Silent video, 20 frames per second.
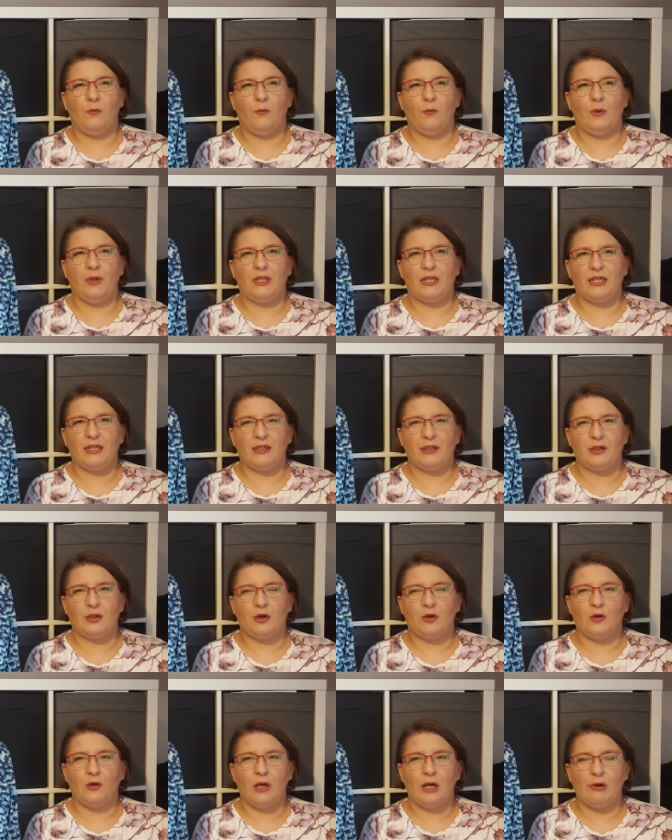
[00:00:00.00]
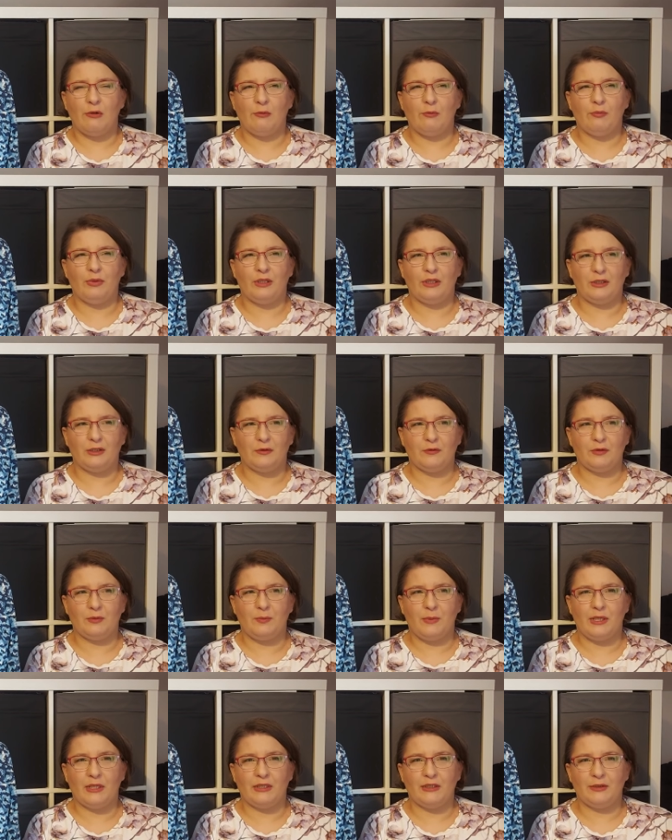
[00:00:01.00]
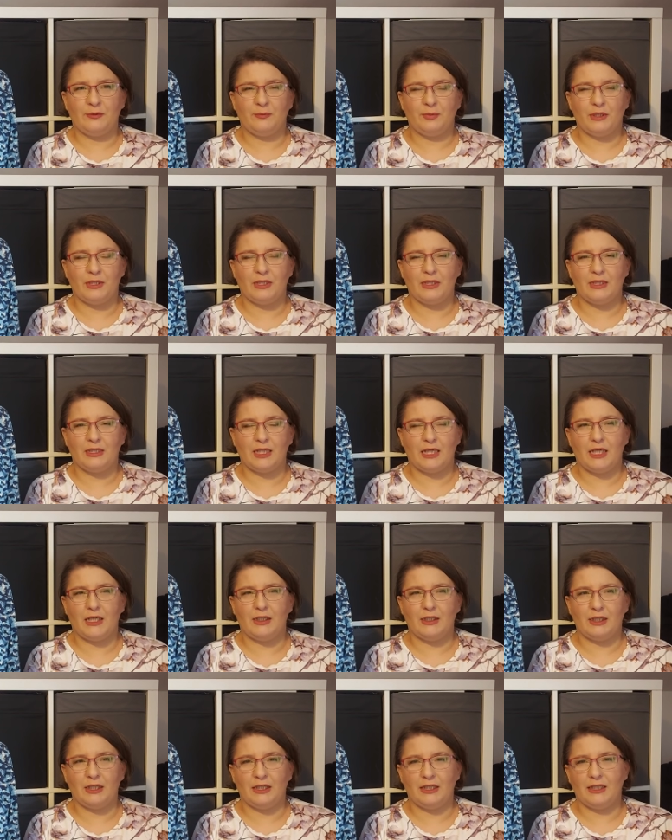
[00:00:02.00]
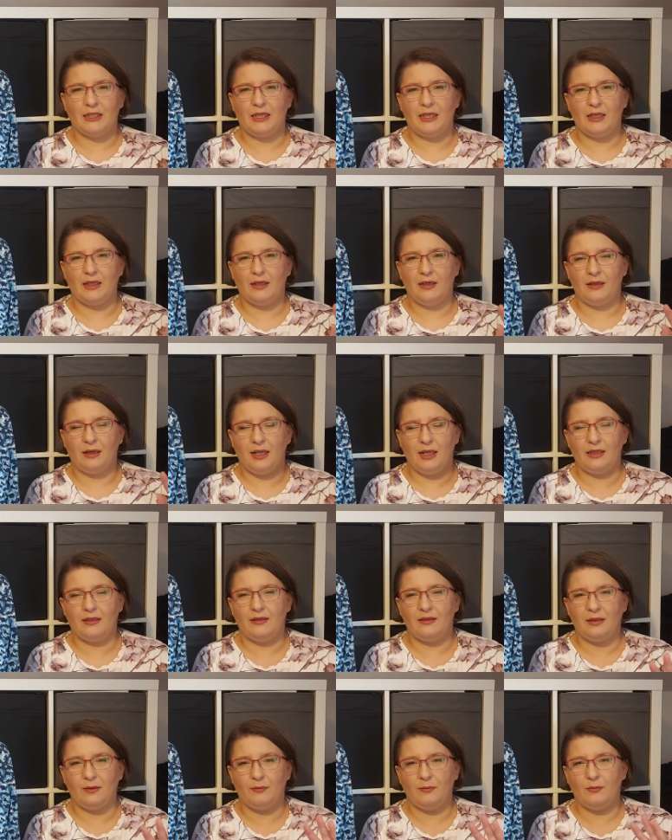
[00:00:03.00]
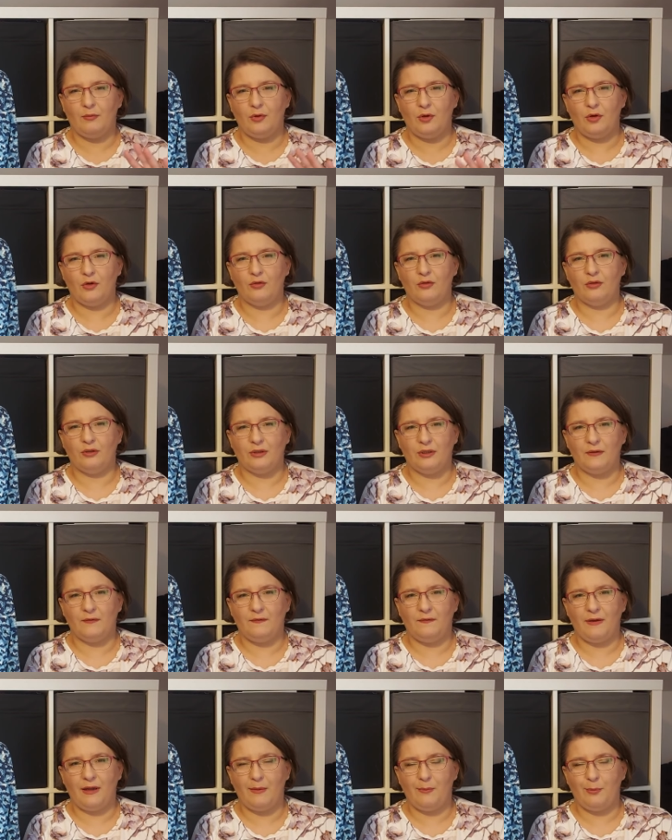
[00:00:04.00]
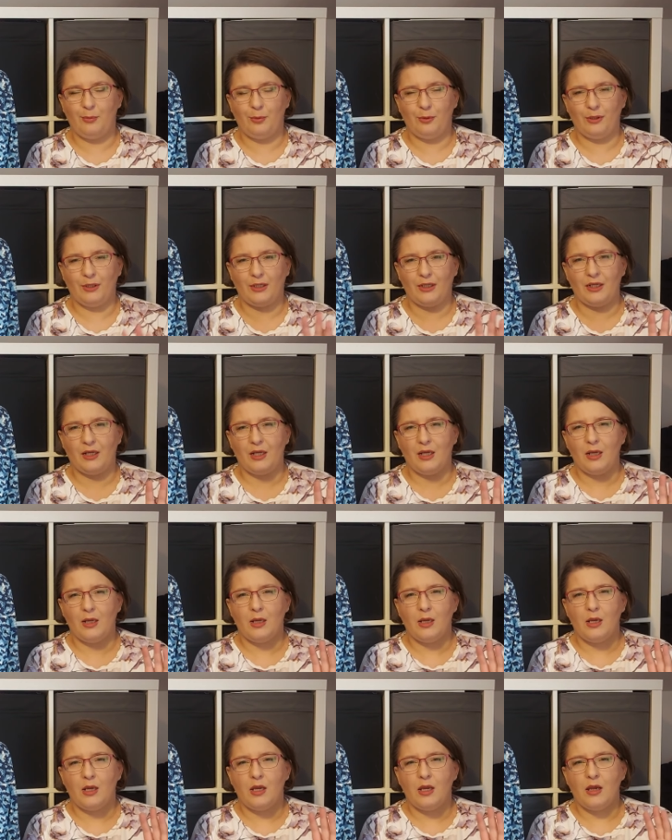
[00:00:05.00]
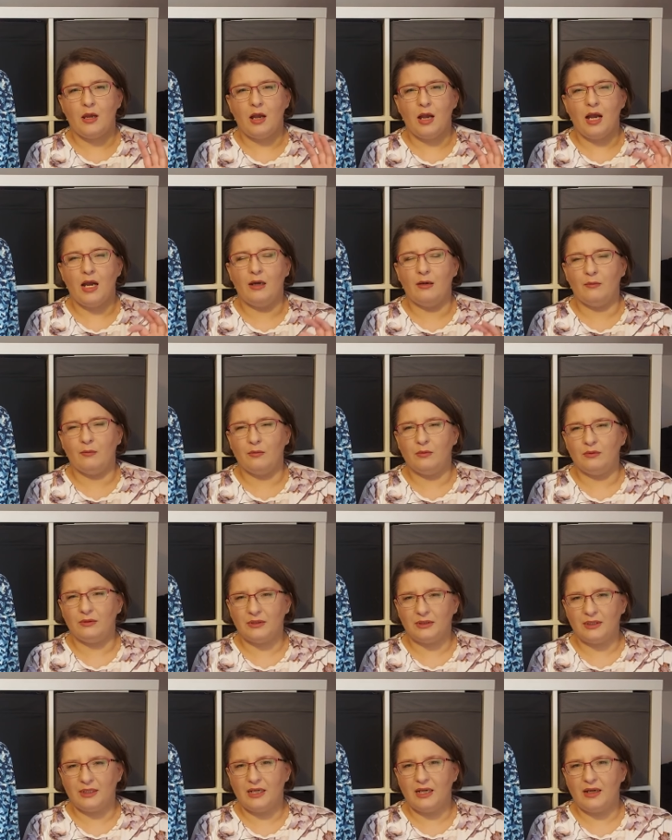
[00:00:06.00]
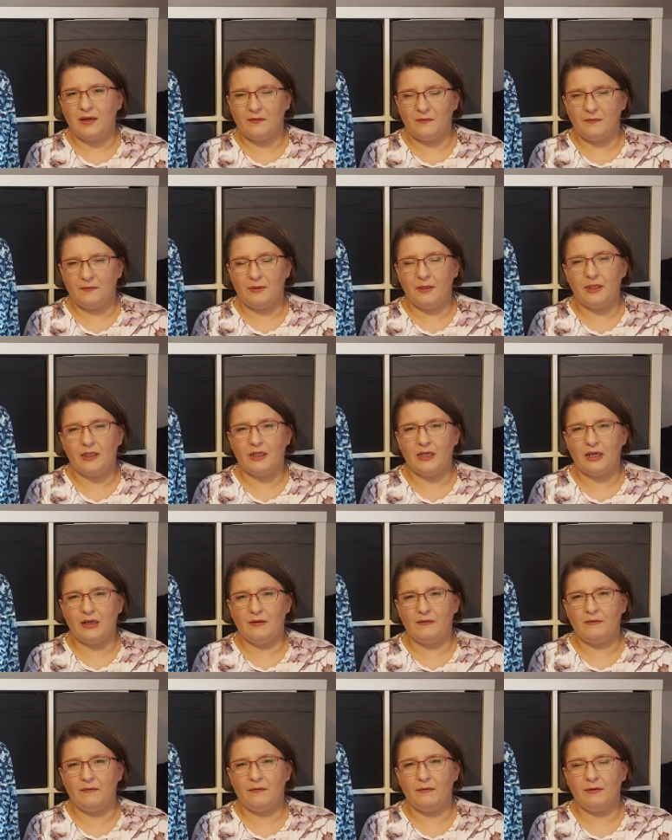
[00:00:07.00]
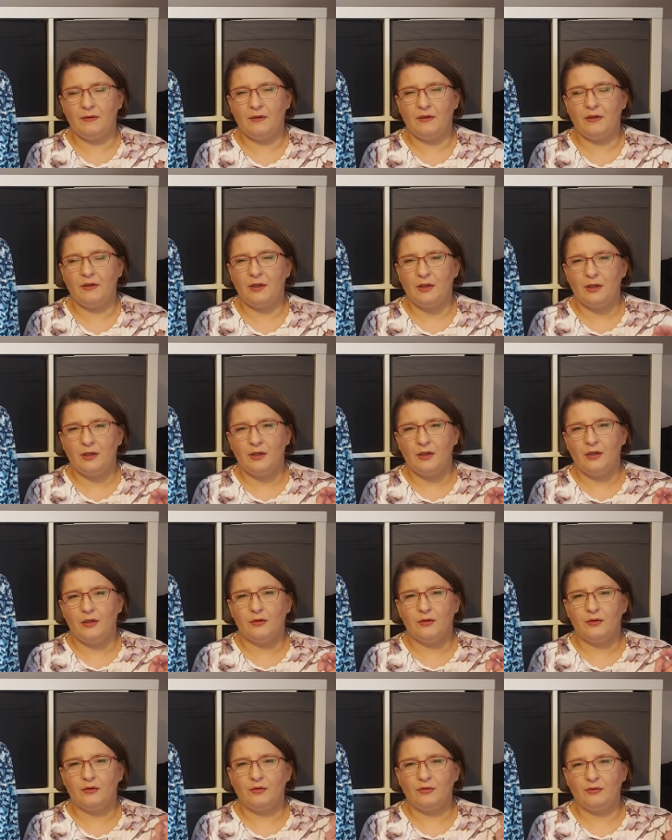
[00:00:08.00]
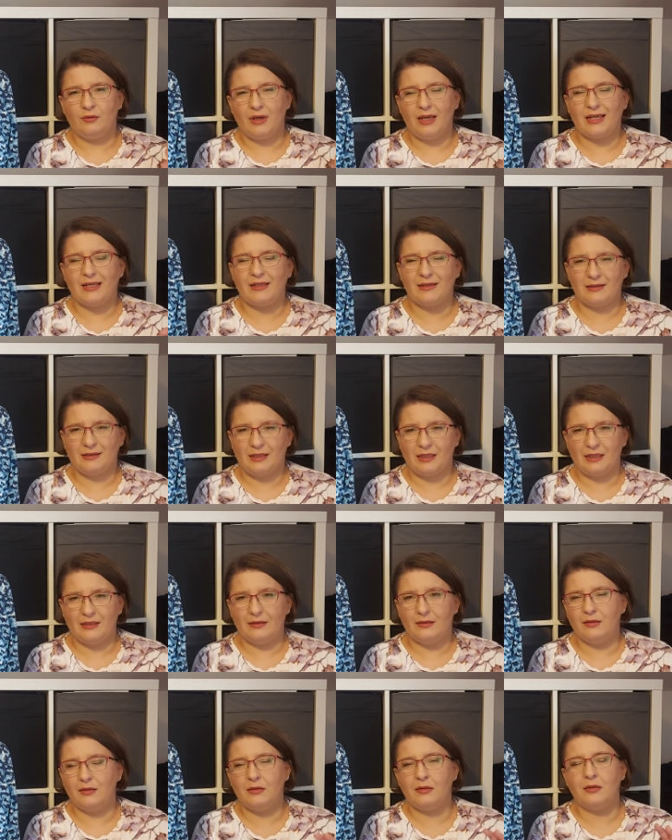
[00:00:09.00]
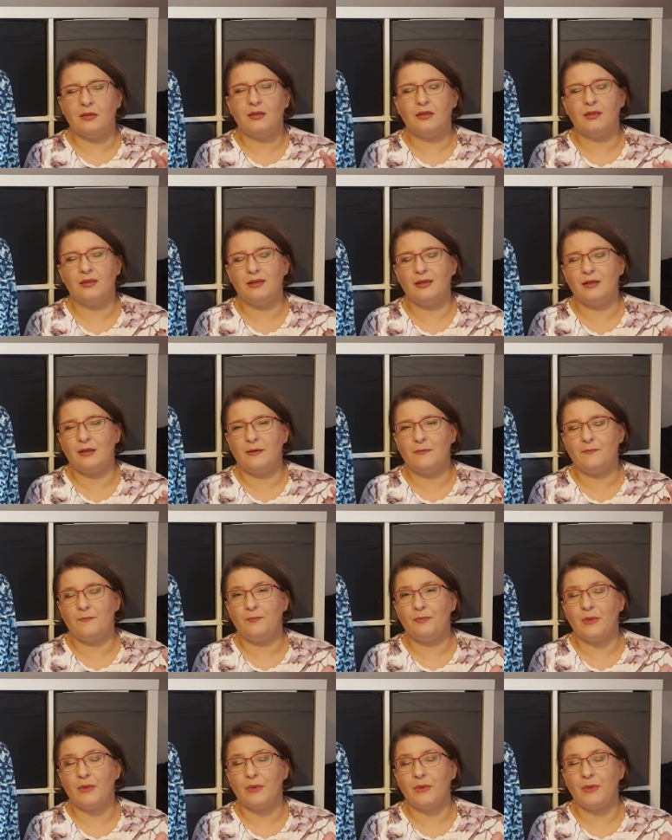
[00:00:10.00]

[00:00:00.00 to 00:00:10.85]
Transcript: when I saw how big those pattern pieces are and I laid them on the fabric, I wouldn't have enough to extend the